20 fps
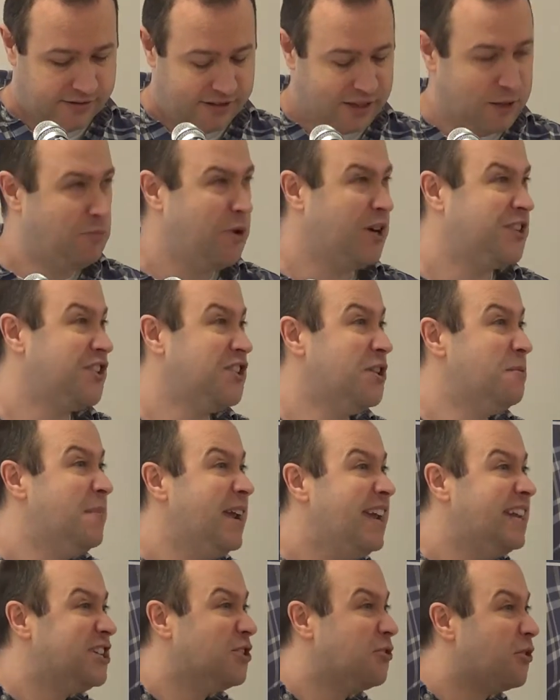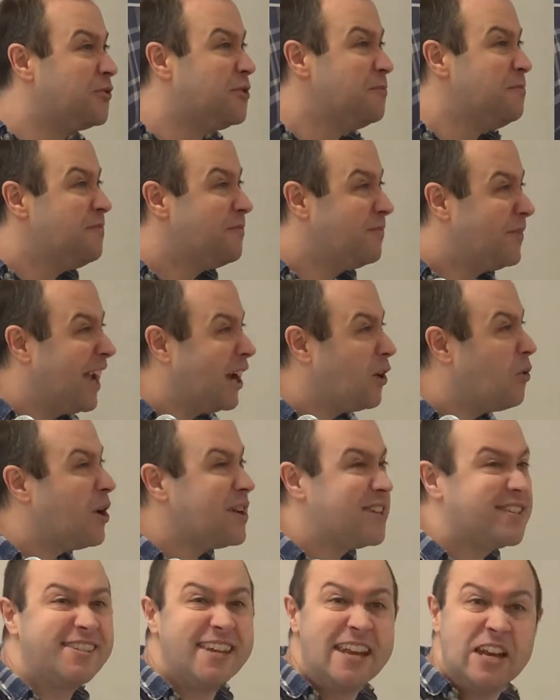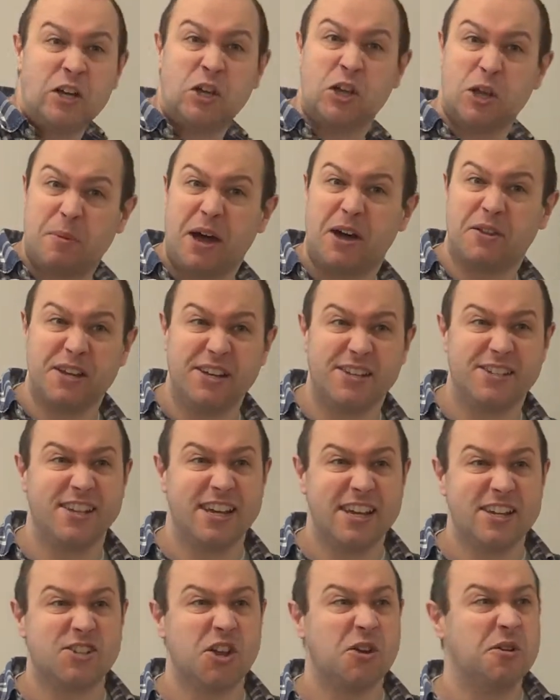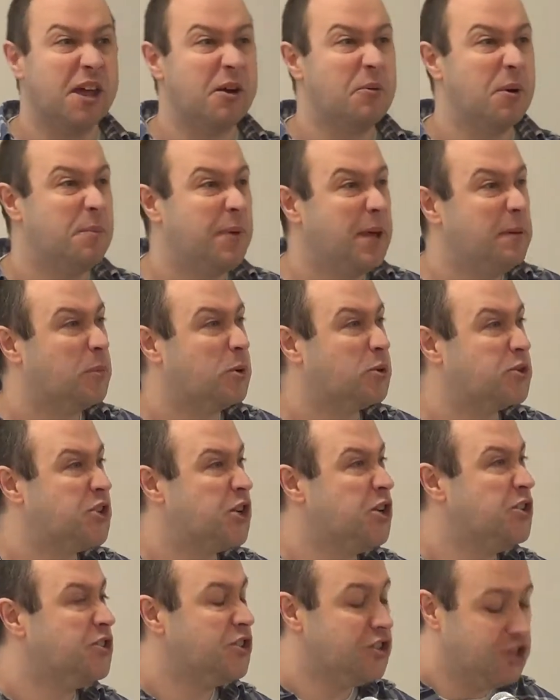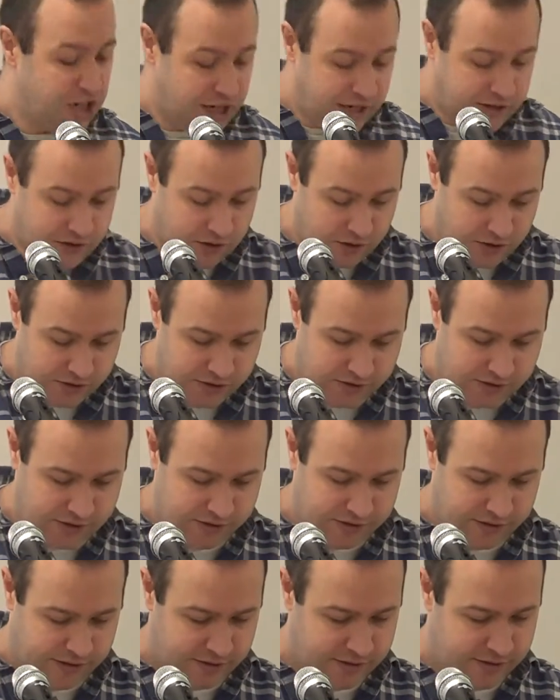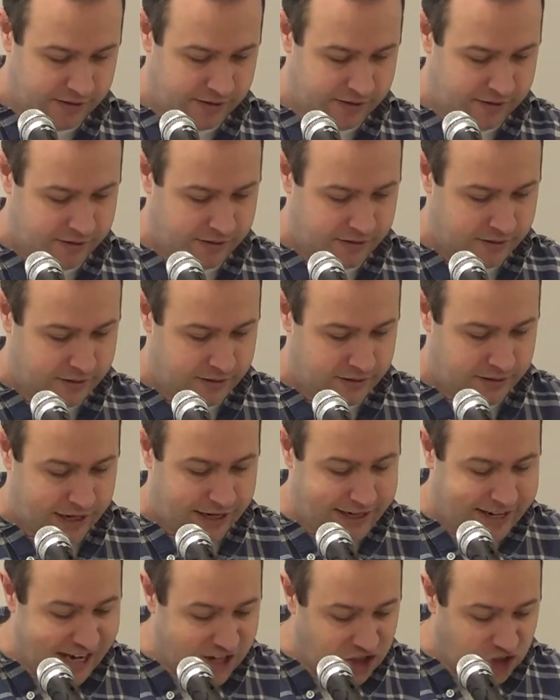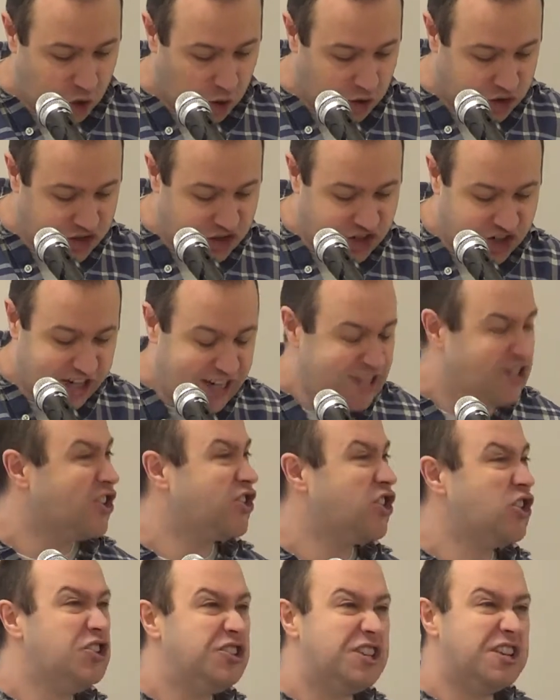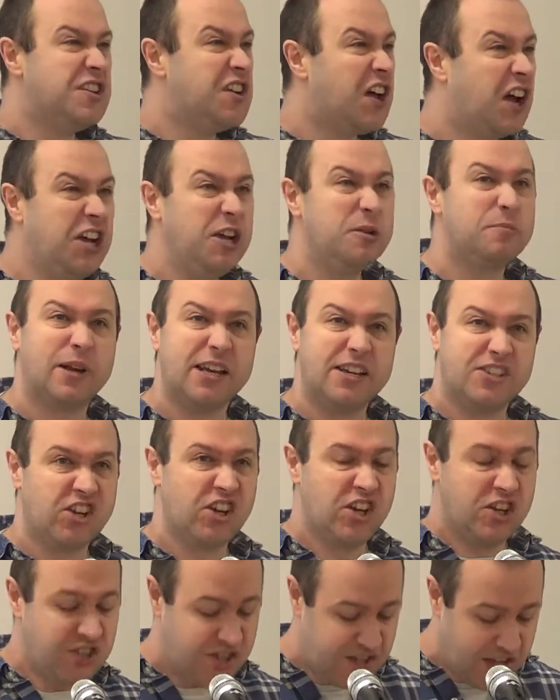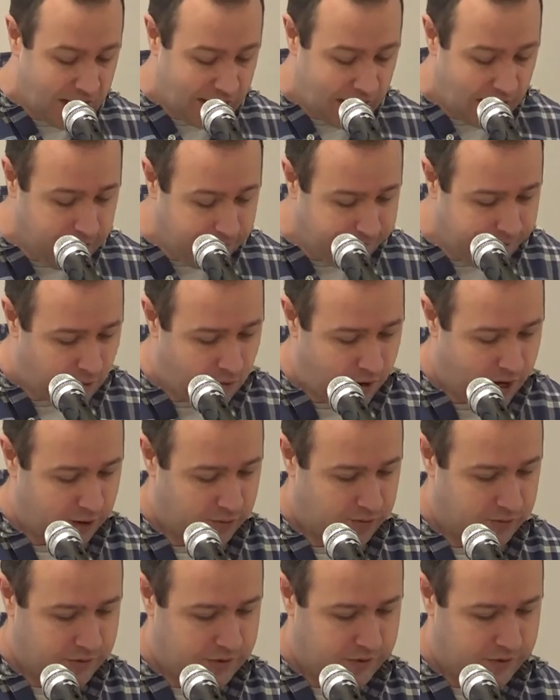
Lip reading: The press and the media often get quite cynical about these things, don't they, when people turn to Jesus. And yet Dr. Jesus undeniably turns their life around.